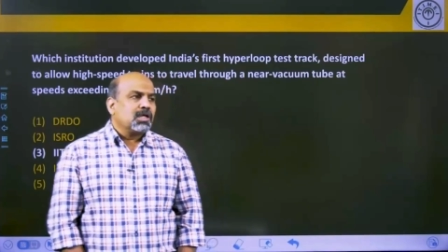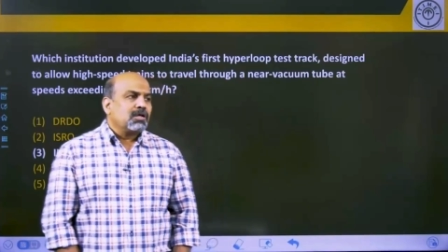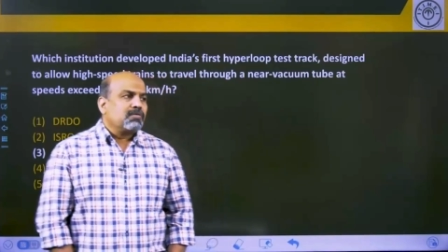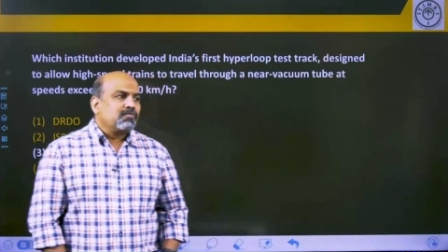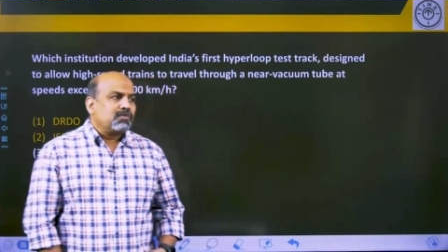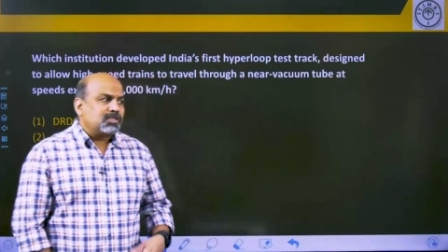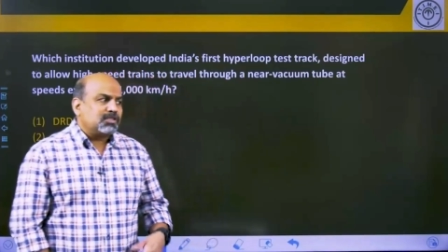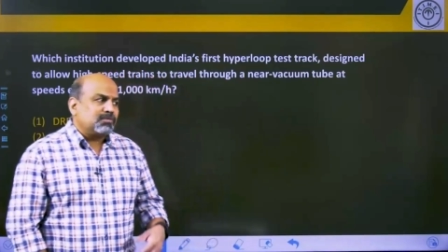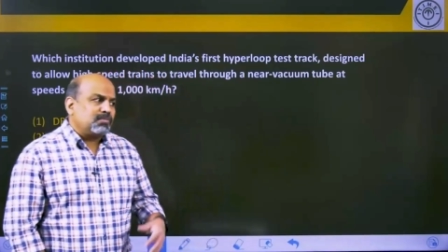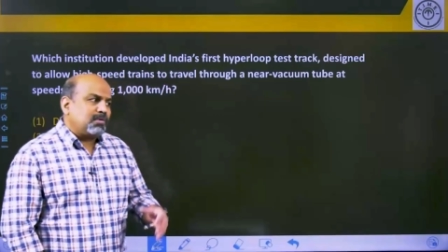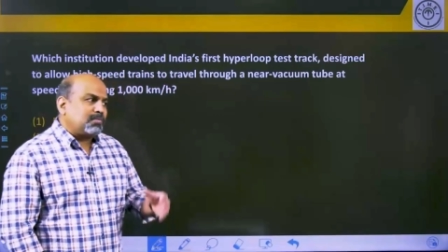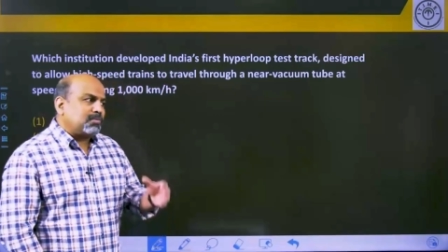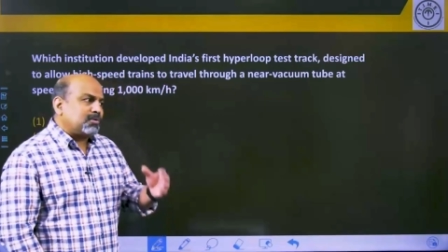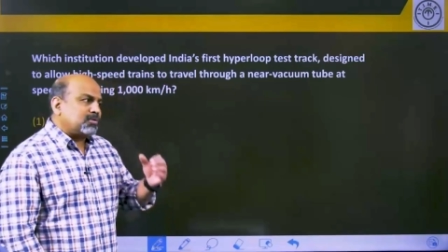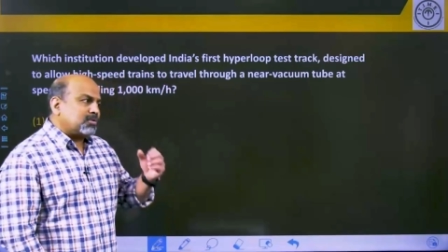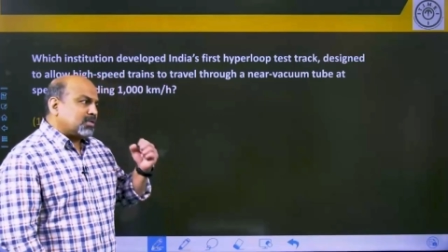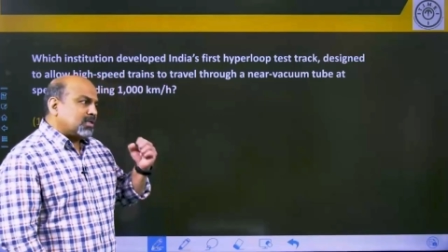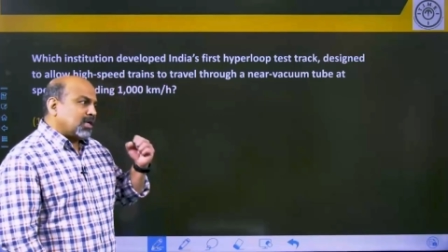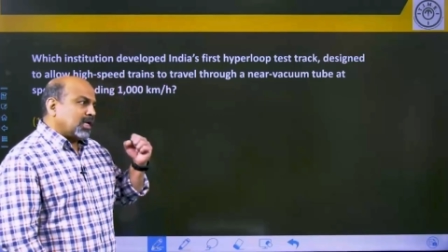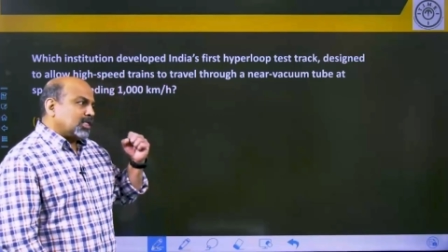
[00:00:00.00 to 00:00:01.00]
We should be able to
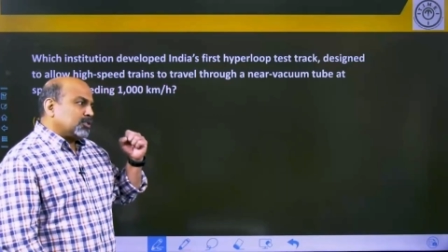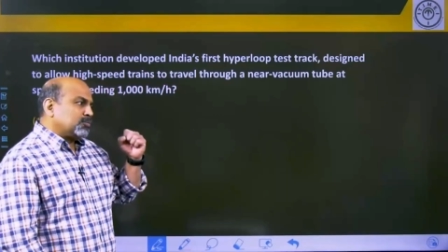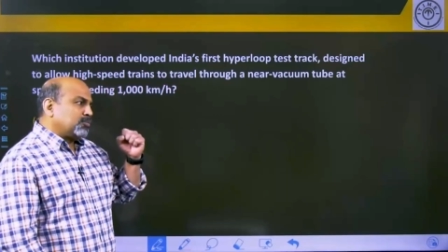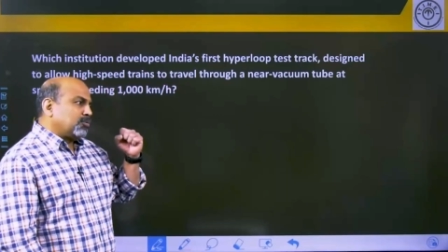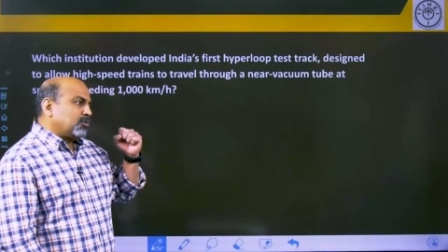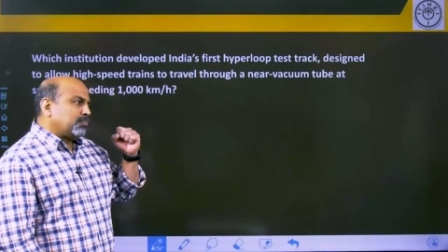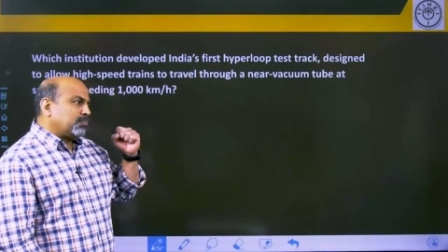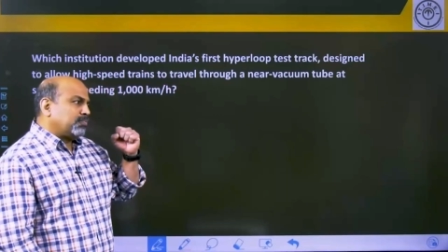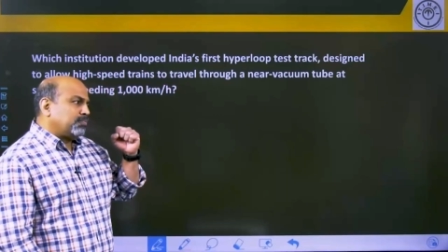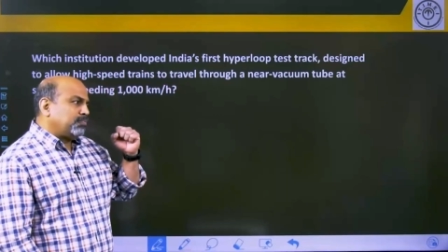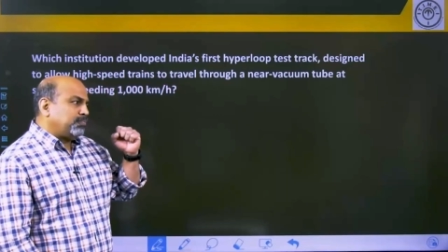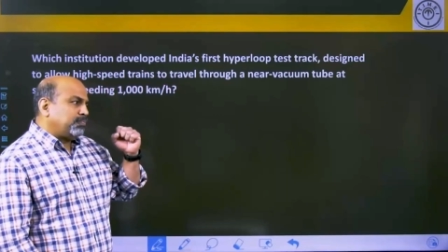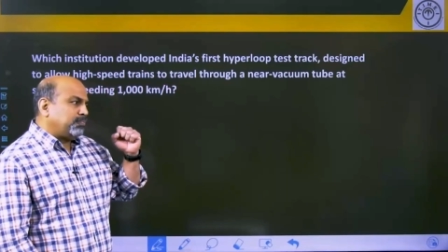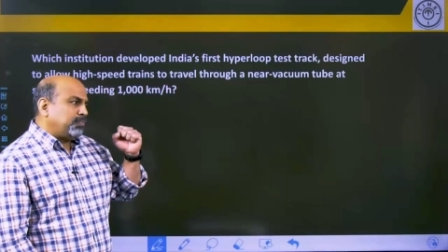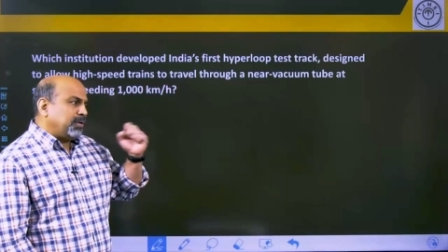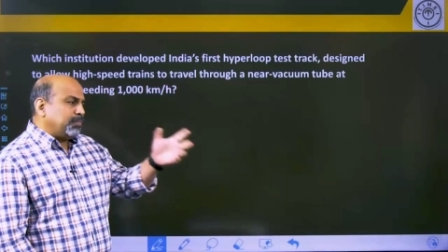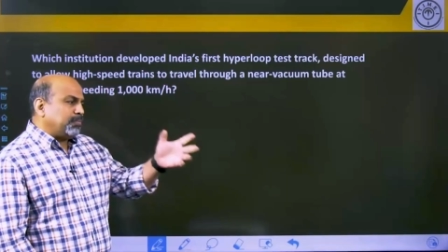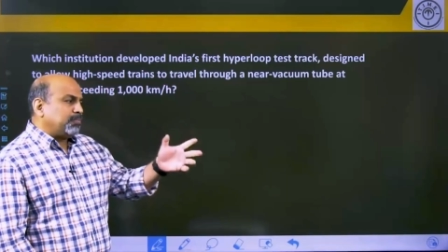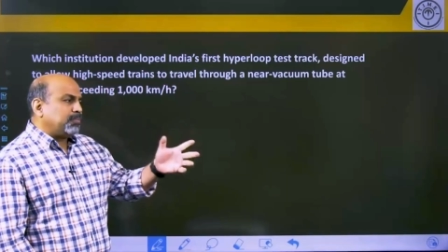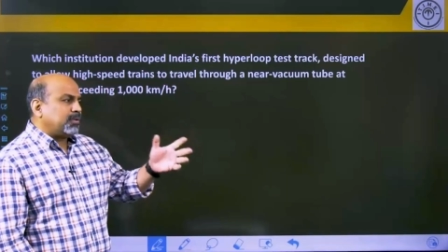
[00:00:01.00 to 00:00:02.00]
transport
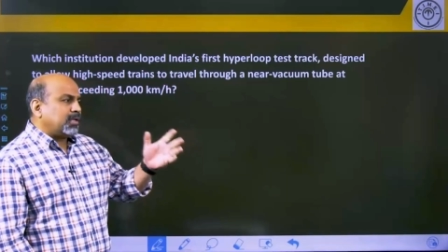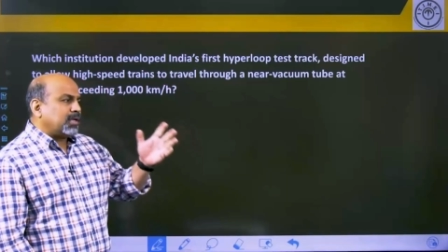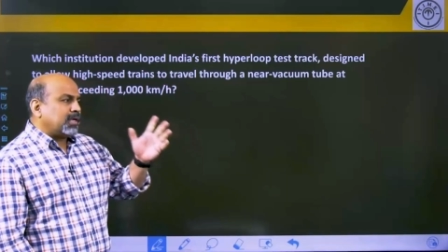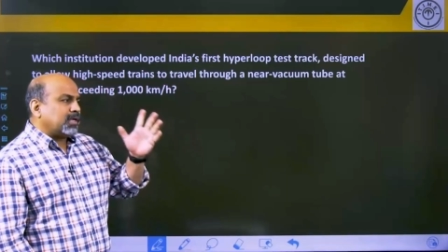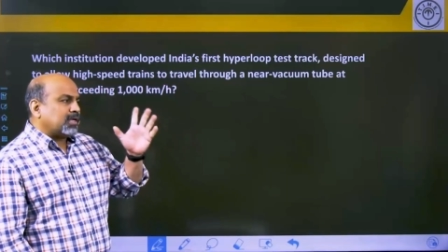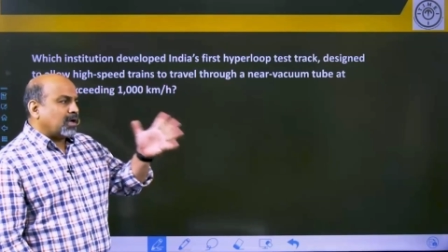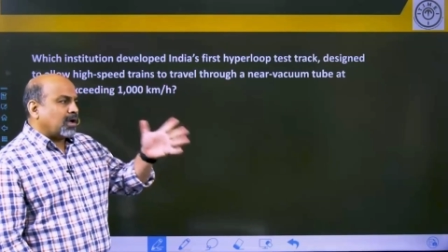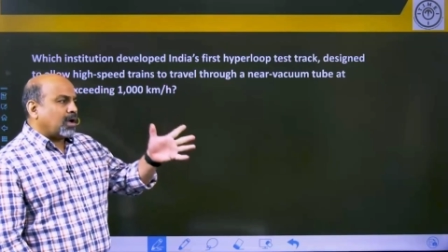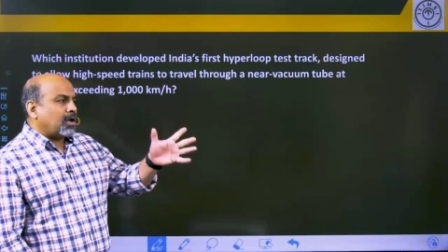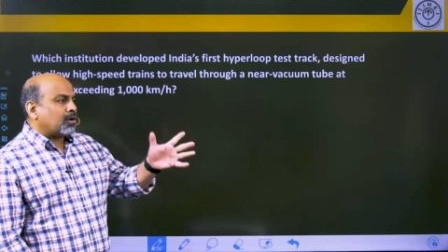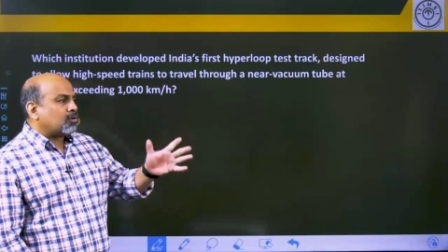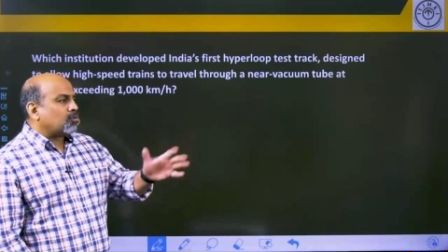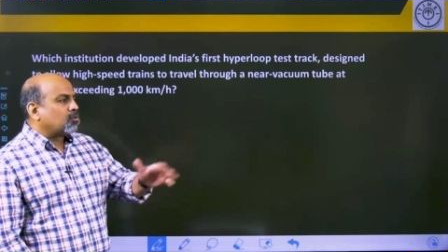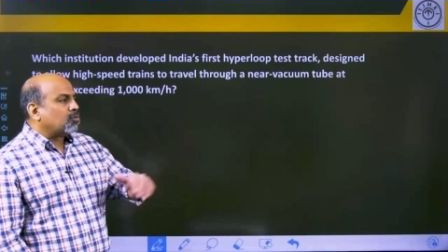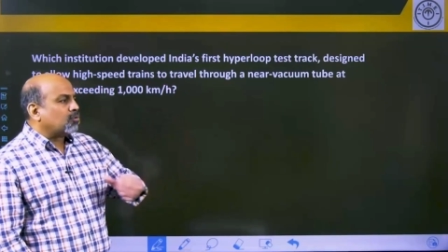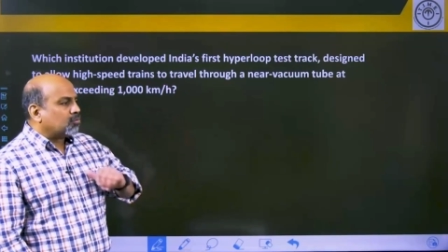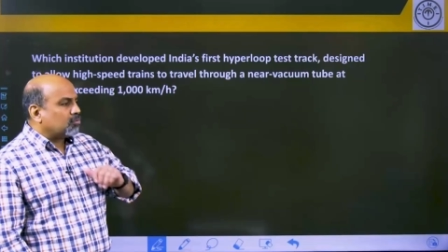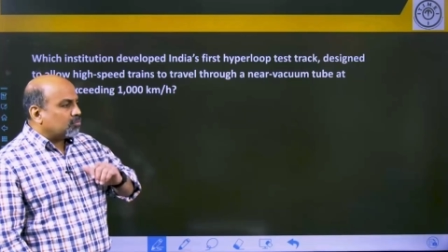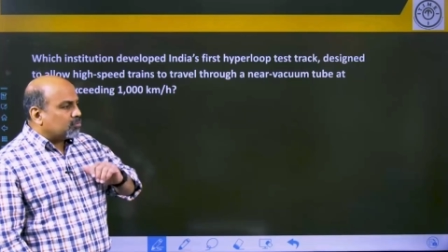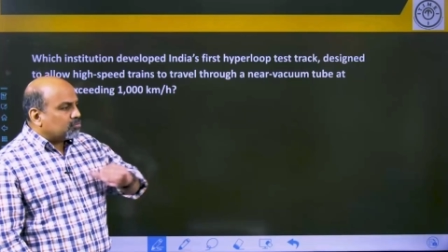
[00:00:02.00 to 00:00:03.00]
people and
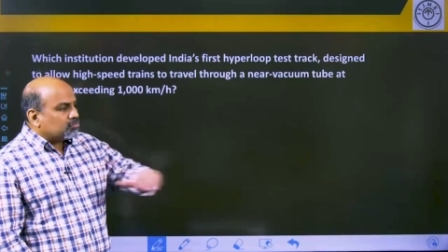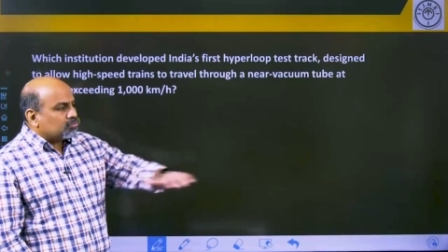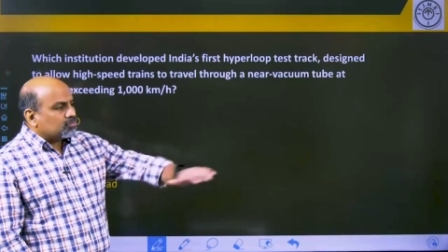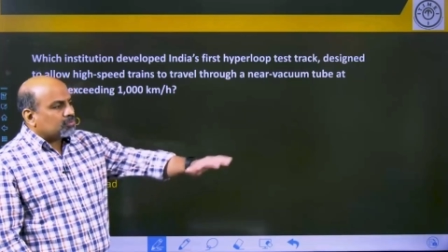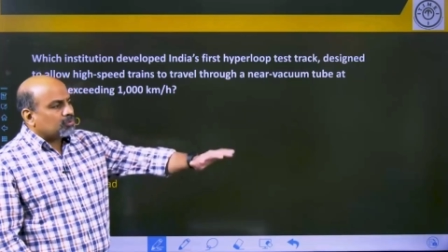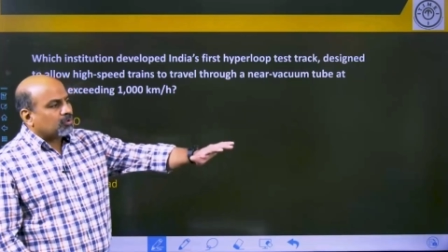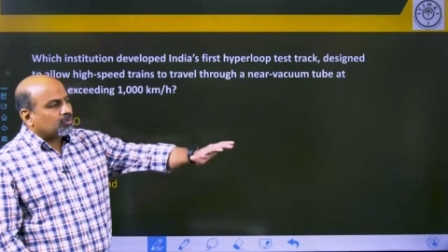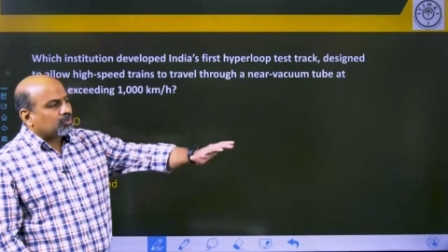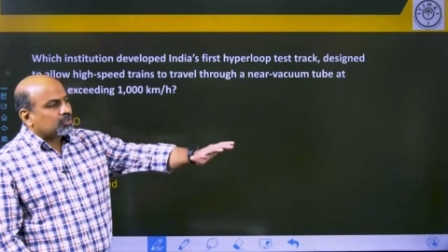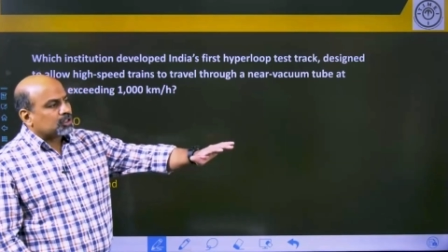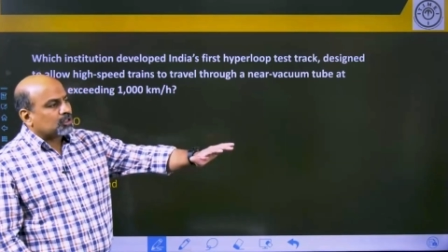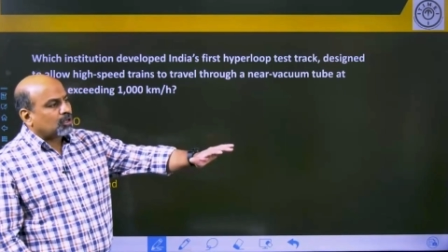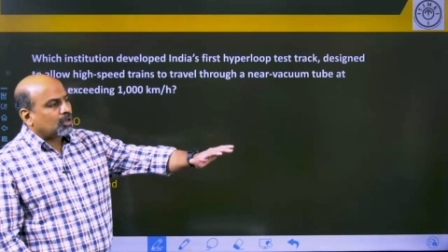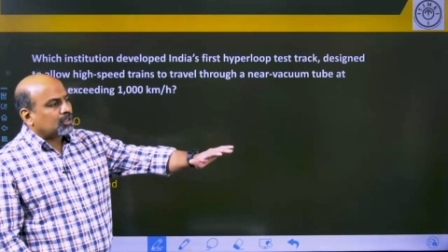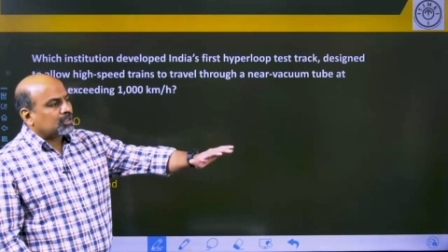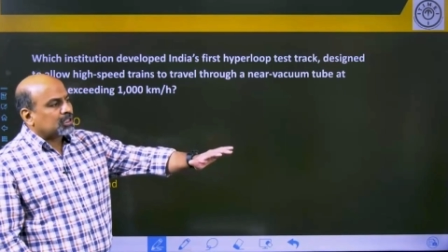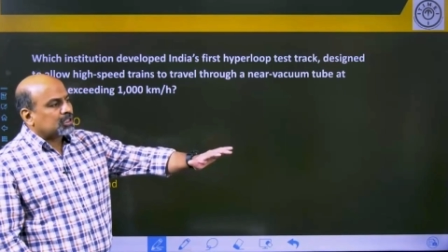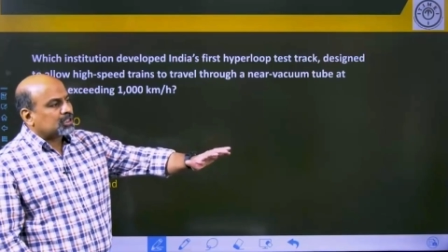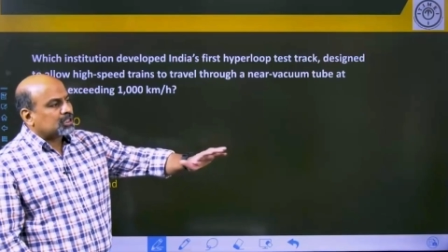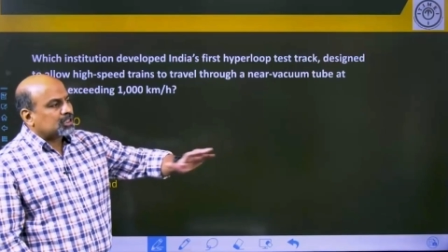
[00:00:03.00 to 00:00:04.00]
cargo over
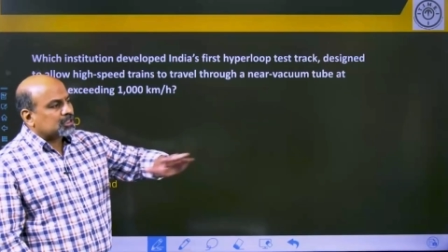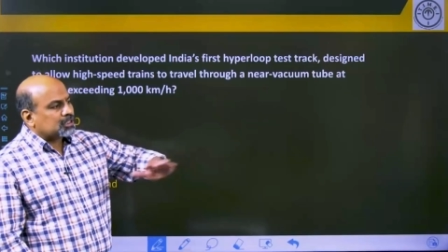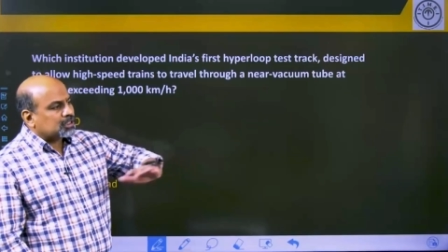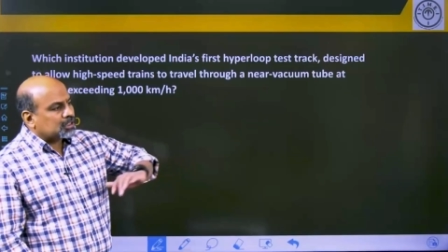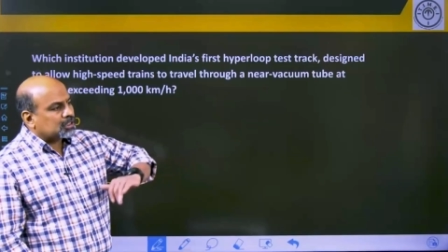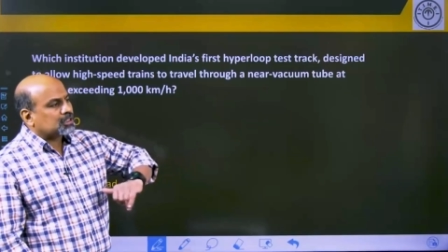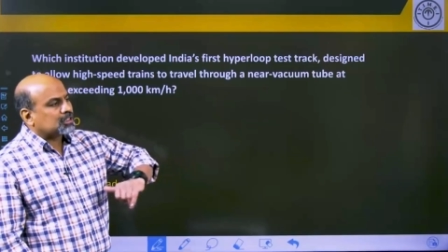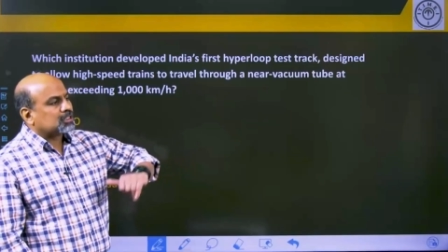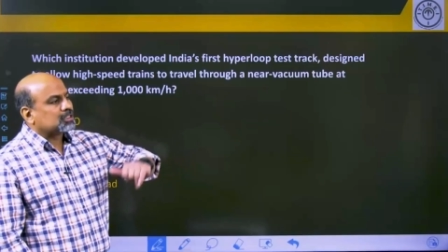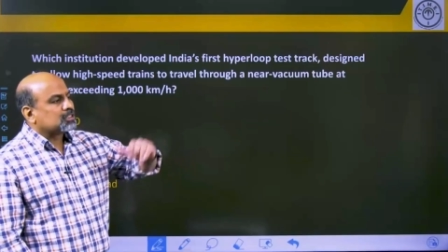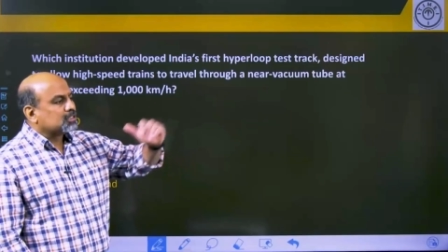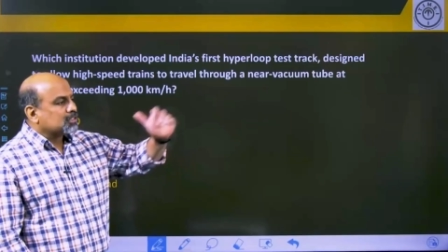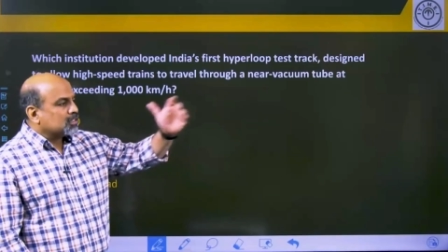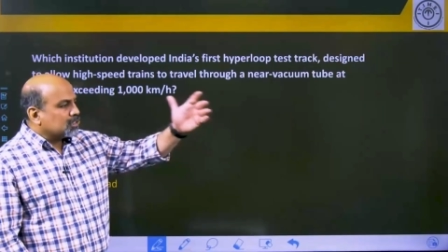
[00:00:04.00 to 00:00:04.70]
short distances